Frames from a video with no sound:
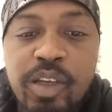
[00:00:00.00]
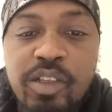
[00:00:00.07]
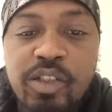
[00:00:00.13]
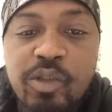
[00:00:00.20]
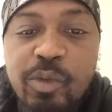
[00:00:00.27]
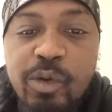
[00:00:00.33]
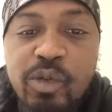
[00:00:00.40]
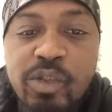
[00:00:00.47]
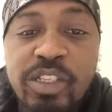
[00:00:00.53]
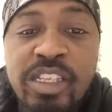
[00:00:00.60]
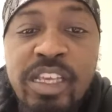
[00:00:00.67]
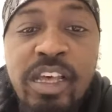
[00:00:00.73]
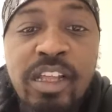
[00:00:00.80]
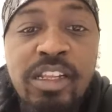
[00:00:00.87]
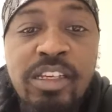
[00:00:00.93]
is supposed to
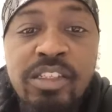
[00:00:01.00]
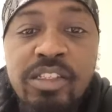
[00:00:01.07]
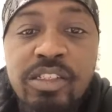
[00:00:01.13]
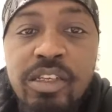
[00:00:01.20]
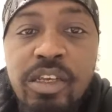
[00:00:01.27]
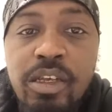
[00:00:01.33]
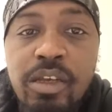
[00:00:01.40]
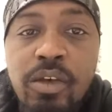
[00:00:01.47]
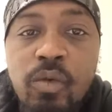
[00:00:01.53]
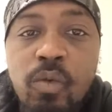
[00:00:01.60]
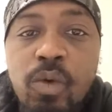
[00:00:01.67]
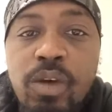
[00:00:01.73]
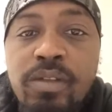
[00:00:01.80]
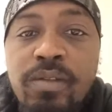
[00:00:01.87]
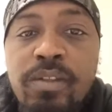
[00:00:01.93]
tell us
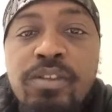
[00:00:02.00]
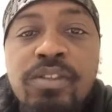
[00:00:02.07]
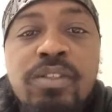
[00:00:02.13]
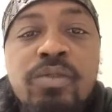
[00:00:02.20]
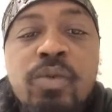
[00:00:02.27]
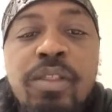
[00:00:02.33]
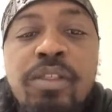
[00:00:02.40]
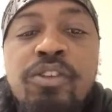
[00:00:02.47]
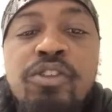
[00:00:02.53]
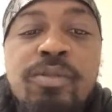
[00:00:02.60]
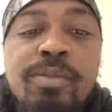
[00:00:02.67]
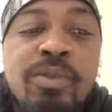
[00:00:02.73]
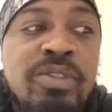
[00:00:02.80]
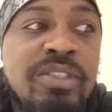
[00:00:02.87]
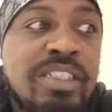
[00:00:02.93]
this is what they're
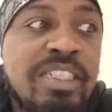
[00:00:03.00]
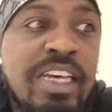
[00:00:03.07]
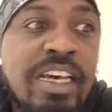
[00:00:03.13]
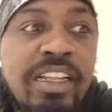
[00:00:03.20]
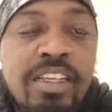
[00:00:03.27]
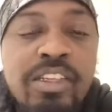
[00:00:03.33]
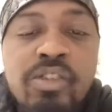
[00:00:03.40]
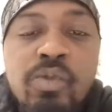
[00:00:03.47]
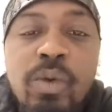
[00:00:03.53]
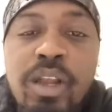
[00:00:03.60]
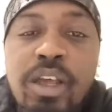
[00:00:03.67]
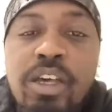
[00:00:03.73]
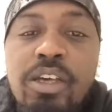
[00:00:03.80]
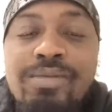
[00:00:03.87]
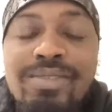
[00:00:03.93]
supposed to tell us when
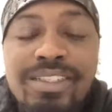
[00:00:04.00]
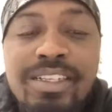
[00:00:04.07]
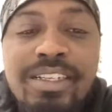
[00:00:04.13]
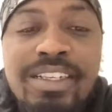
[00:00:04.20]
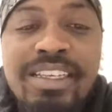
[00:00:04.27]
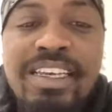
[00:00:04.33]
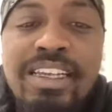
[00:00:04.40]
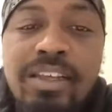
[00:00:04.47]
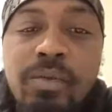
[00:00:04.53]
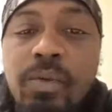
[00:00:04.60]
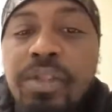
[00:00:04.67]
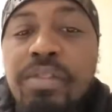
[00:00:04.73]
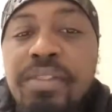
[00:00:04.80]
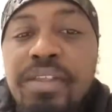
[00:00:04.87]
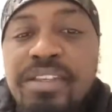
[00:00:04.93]
it comes to dealing
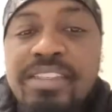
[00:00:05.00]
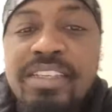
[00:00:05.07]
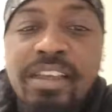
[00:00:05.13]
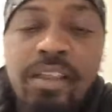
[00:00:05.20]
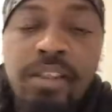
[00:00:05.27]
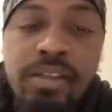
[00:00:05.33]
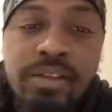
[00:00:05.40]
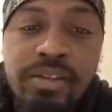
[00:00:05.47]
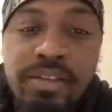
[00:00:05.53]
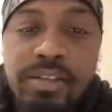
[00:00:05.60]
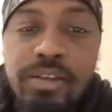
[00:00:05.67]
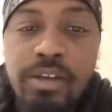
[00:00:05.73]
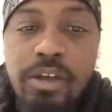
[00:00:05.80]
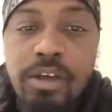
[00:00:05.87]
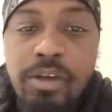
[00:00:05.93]
with these heathens,
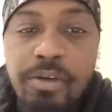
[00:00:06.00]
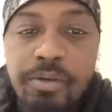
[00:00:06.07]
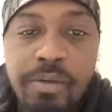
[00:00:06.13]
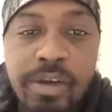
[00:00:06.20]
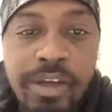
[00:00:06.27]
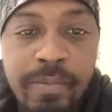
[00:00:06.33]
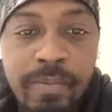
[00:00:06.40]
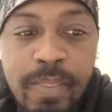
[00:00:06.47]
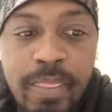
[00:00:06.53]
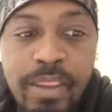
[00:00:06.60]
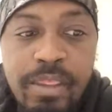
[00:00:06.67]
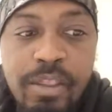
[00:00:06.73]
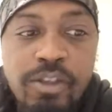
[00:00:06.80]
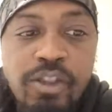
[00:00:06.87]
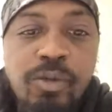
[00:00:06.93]
right?
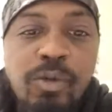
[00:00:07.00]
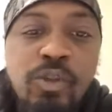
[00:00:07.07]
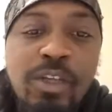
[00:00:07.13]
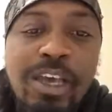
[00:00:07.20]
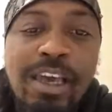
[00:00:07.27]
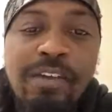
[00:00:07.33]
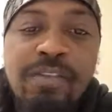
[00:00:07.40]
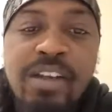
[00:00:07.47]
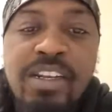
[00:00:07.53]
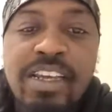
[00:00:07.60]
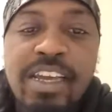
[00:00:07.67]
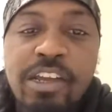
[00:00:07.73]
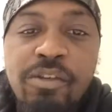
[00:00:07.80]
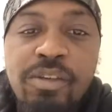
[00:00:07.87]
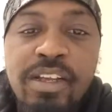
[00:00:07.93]
They're supposed to have
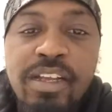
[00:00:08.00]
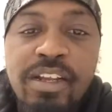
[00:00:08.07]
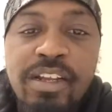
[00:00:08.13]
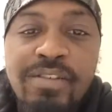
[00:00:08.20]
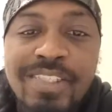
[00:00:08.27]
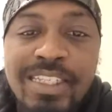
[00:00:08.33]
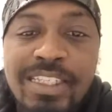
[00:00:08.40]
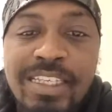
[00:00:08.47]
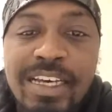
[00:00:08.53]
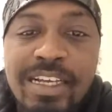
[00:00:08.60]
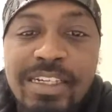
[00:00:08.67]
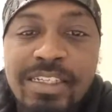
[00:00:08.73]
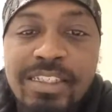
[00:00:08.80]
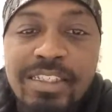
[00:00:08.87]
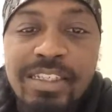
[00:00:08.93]
integrity enough to
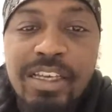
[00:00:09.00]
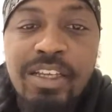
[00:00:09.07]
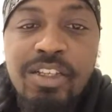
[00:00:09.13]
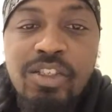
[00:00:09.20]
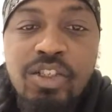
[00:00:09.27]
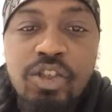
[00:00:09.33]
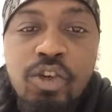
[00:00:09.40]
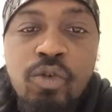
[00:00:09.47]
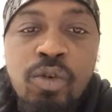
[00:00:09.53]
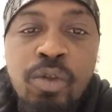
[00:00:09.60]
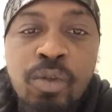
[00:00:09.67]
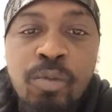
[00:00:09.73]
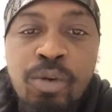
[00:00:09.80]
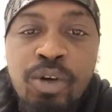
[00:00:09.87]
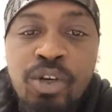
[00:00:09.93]
tell us to go to
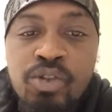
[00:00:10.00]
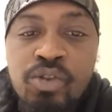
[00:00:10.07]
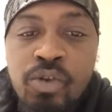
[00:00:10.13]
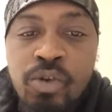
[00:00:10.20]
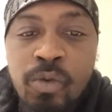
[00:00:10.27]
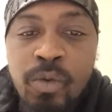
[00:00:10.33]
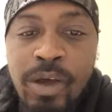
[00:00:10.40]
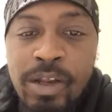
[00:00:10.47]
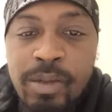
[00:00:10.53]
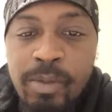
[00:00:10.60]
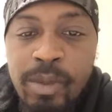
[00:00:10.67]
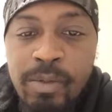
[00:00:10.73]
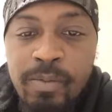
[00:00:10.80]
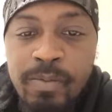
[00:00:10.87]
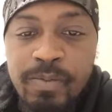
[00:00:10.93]
the book of Deuteronomy,